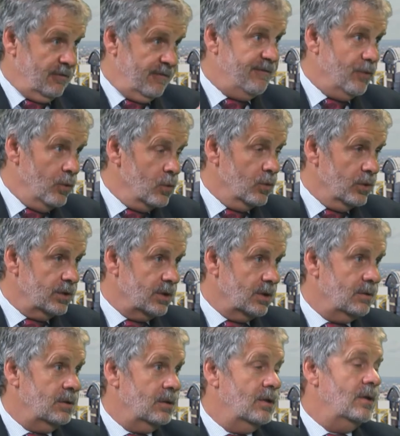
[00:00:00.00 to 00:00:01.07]
forward
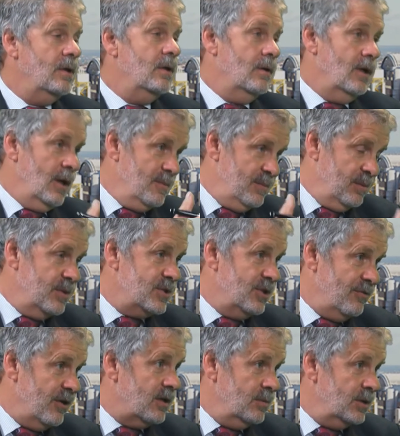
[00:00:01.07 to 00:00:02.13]
and
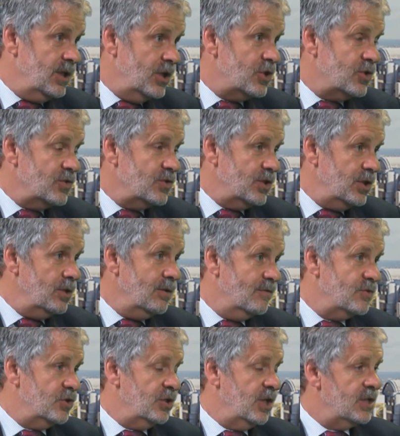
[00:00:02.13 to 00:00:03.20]
implementing the recommendations that you
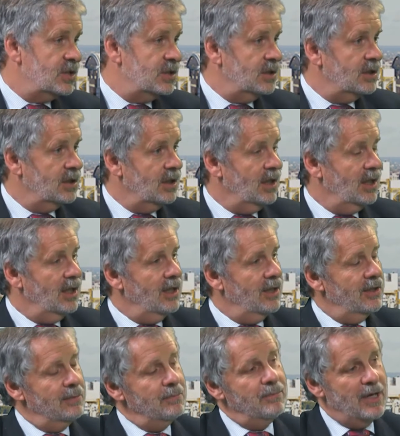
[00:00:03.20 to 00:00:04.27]
have suggested,
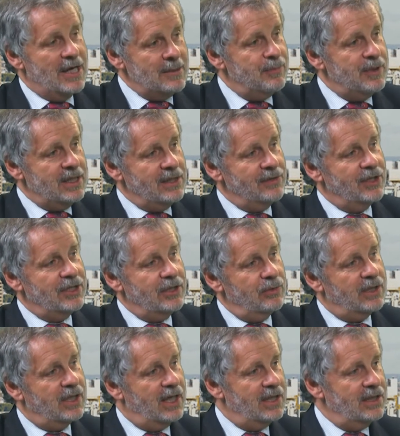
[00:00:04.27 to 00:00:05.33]
that maybe the
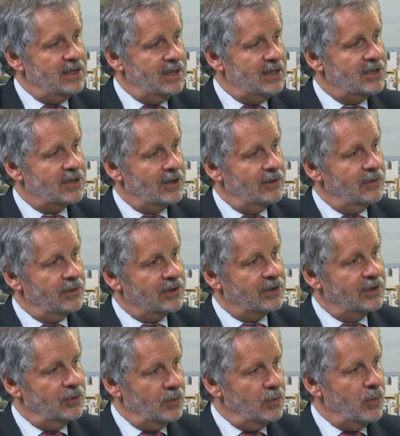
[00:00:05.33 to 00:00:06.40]
UK needs to look
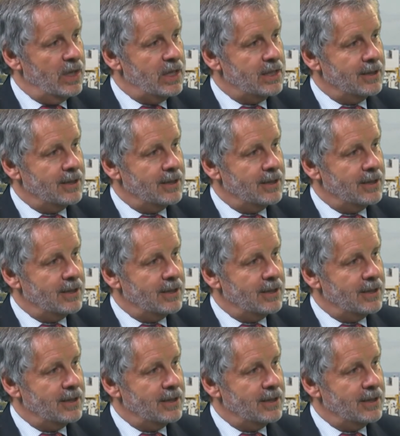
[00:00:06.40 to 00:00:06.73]
to Norway?